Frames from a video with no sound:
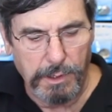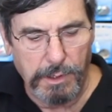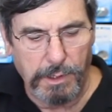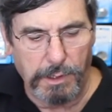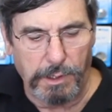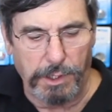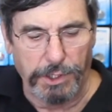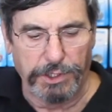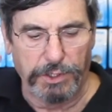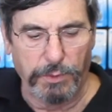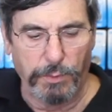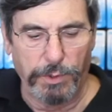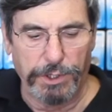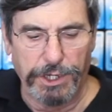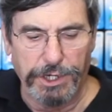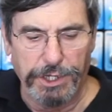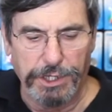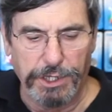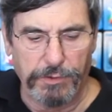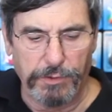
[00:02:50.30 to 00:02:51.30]
like you would
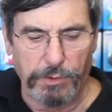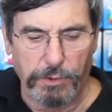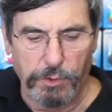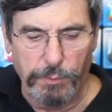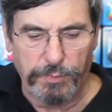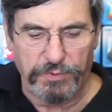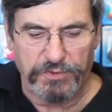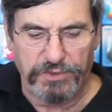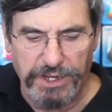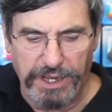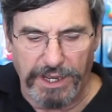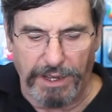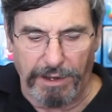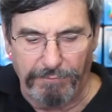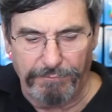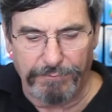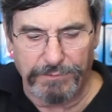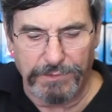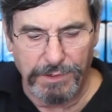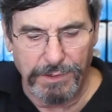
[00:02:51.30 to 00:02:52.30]
any other loop
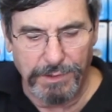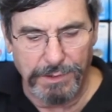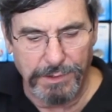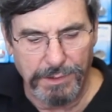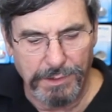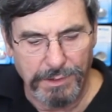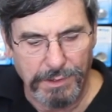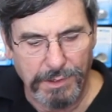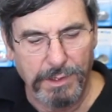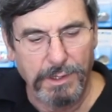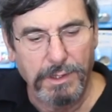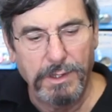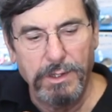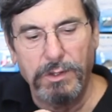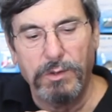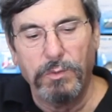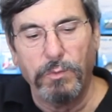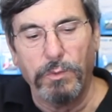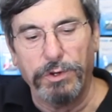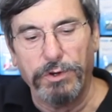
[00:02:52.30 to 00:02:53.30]
shaft.
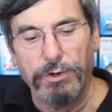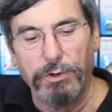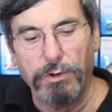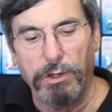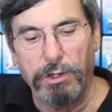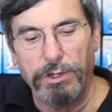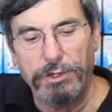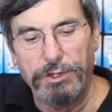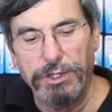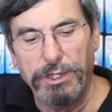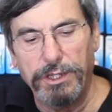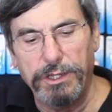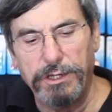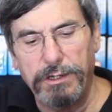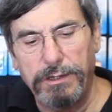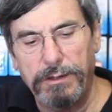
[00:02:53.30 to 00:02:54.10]
When you're all done,